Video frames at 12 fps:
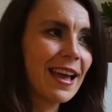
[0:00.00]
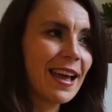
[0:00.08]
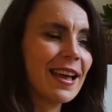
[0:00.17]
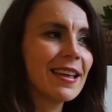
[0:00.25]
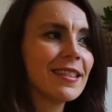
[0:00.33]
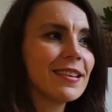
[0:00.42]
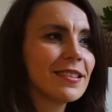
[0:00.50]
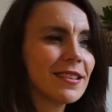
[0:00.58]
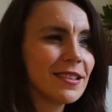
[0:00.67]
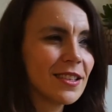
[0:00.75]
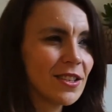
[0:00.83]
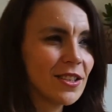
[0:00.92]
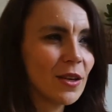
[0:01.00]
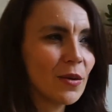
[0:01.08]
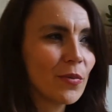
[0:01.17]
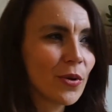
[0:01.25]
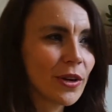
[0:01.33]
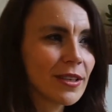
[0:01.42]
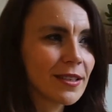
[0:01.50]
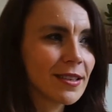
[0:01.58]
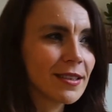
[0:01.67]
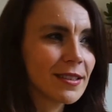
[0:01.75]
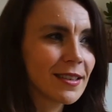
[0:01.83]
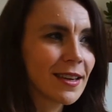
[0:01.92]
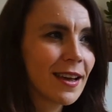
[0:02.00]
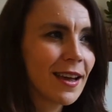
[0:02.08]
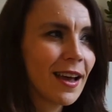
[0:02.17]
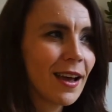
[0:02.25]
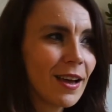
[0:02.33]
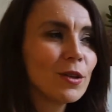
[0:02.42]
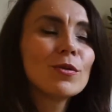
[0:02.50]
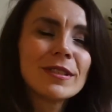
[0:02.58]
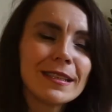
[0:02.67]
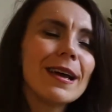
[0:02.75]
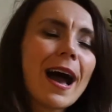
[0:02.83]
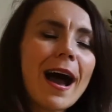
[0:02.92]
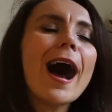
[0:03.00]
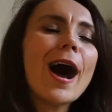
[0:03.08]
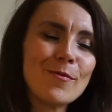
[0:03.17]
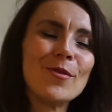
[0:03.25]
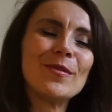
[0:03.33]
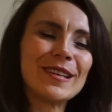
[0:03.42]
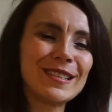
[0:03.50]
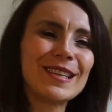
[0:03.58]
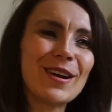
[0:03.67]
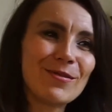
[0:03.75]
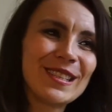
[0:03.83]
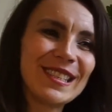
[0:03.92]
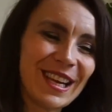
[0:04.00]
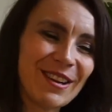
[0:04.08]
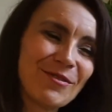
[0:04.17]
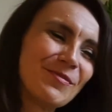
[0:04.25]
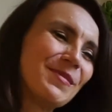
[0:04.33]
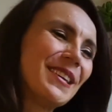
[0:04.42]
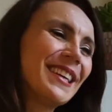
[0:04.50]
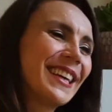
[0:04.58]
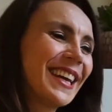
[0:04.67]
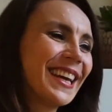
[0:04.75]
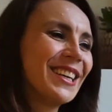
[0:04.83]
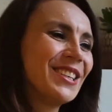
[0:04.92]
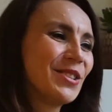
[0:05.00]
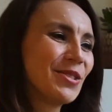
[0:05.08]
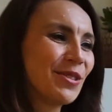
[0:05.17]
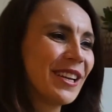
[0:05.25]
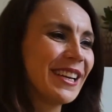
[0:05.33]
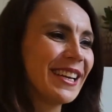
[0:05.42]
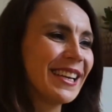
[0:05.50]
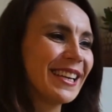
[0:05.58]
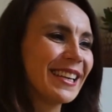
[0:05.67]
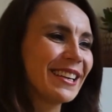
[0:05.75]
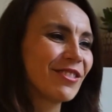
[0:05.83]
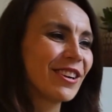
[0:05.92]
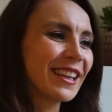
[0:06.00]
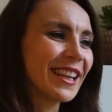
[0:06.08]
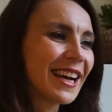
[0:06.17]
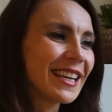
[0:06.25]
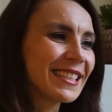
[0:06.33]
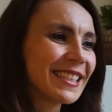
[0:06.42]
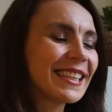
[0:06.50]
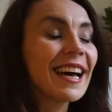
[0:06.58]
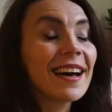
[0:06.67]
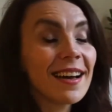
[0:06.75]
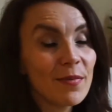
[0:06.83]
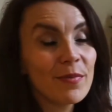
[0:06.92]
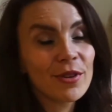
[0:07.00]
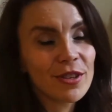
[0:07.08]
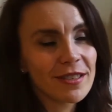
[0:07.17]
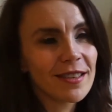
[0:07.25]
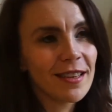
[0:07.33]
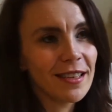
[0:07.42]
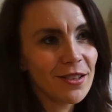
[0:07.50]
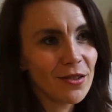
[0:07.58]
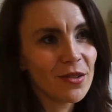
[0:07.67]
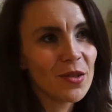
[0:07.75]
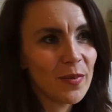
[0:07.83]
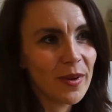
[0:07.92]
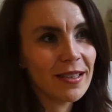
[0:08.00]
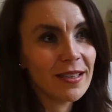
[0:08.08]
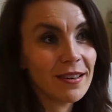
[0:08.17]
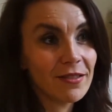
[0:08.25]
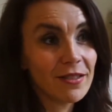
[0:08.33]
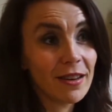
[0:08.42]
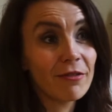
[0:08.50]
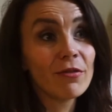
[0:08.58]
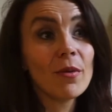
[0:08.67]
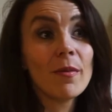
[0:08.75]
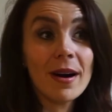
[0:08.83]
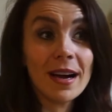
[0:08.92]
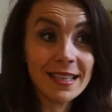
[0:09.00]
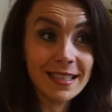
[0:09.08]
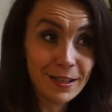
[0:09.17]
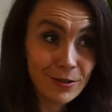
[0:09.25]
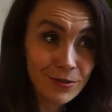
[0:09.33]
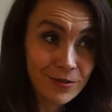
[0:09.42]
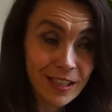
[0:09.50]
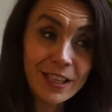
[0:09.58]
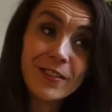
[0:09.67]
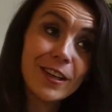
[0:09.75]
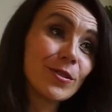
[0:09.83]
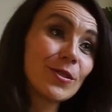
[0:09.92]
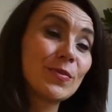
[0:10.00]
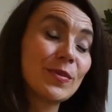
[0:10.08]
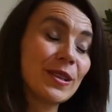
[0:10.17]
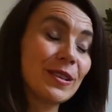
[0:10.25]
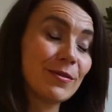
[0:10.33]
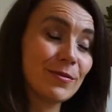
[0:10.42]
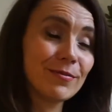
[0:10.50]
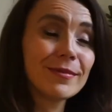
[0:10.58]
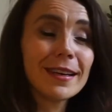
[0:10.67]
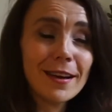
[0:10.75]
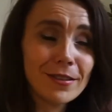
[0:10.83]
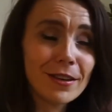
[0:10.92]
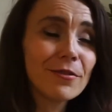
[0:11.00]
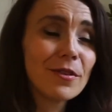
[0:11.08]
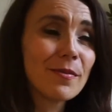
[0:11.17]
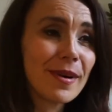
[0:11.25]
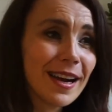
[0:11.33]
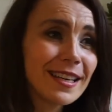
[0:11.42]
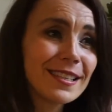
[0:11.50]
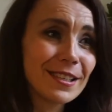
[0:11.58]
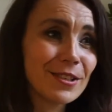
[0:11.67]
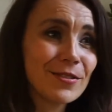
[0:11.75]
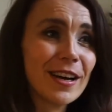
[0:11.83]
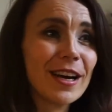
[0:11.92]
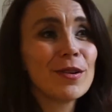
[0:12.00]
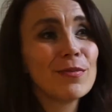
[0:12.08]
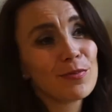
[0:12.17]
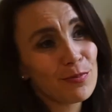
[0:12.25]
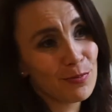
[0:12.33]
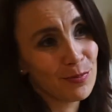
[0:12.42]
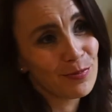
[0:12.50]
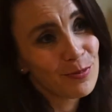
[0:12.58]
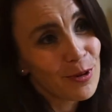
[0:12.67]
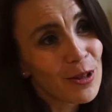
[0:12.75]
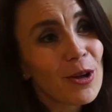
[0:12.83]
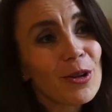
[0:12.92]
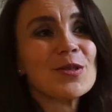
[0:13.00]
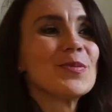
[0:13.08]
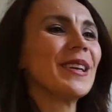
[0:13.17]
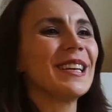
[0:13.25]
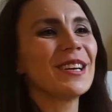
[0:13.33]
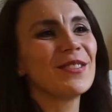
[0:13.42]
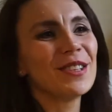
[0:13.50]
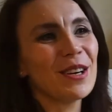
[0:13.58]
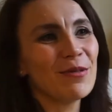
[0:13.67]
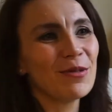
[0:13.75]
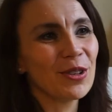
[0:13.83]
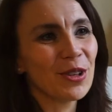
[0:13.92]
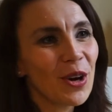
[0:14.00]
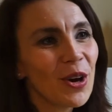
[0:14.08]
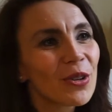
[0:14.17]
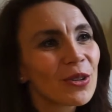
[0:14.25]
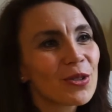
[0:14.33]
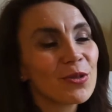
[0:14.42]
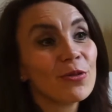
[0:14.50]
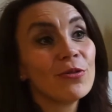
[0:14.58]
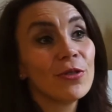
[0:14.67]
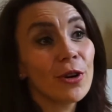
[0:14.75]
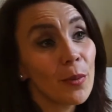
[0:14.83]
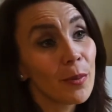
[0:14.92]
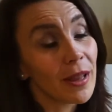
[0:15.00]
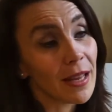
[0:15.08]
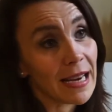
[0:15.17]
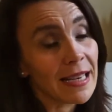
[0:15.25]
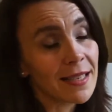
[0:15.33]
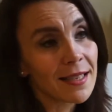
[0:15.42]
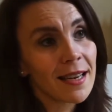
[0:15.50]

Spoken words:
And this is such an important, it was an aha moment, I would say, for me, to really realize that I personally don't spend enough time for myself. And if I don't spend enough time for myself, I will not spend enough time for the others to verbalize